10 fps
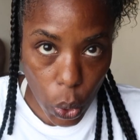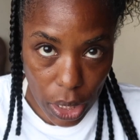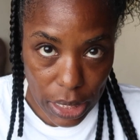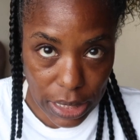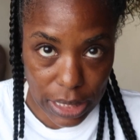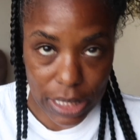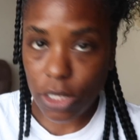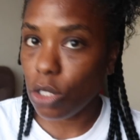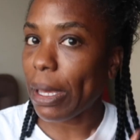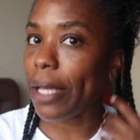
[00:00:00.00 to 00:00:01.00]
This
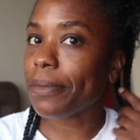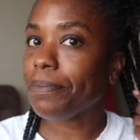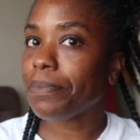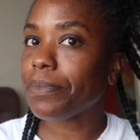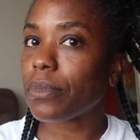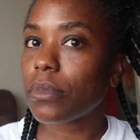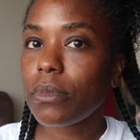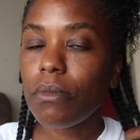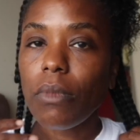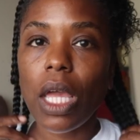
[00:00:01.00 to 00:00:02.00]
isn't too bad.
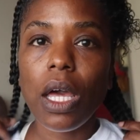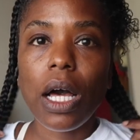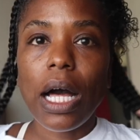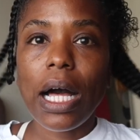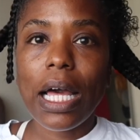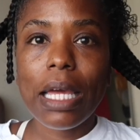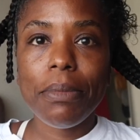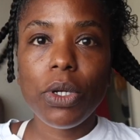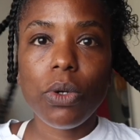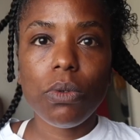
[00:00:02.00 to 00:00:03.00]

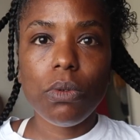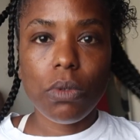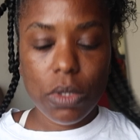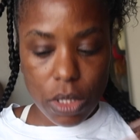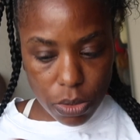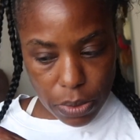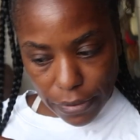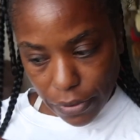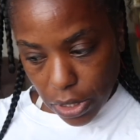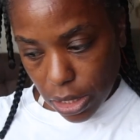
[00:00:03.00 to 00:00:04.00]
Oh, this one I
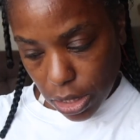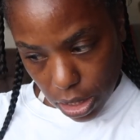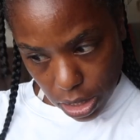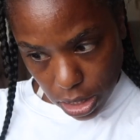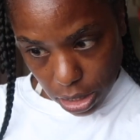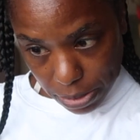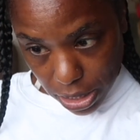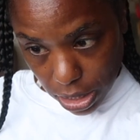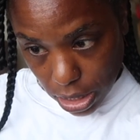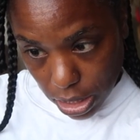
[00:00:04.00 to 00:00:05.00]
forgot to clip. I
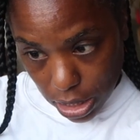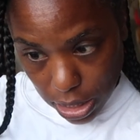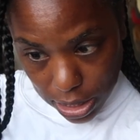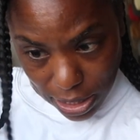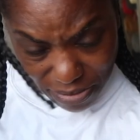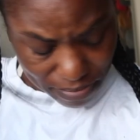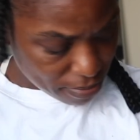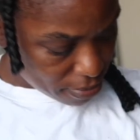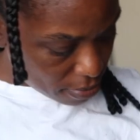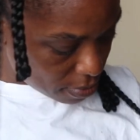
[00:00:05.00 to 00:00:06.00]
missed it.
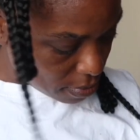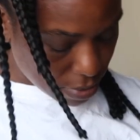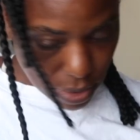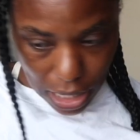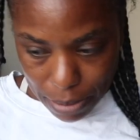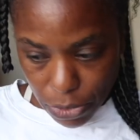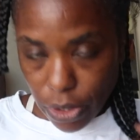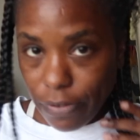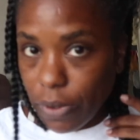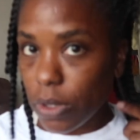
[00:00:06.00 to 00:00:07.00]
I'm
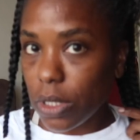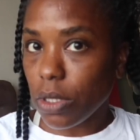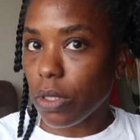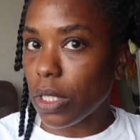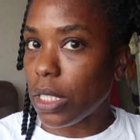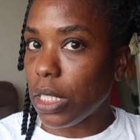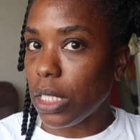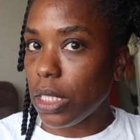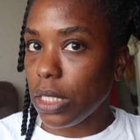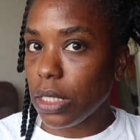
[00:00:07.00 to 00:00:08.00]
gonna focus on
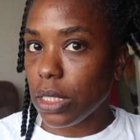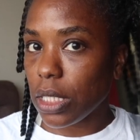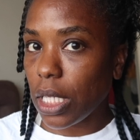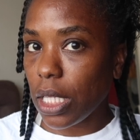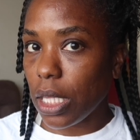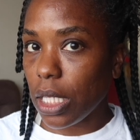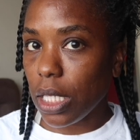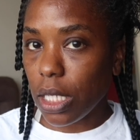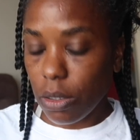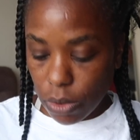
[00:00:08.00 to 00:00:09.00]
these and
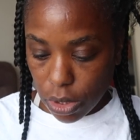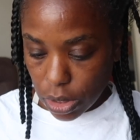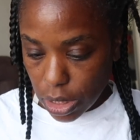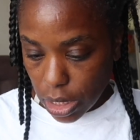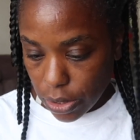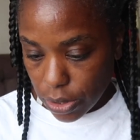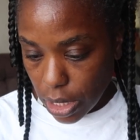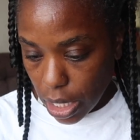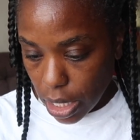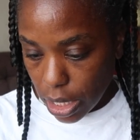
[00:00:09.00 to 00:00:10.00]
then I'll work onto the other
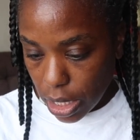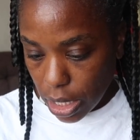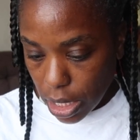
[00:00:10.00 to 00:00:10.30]
side.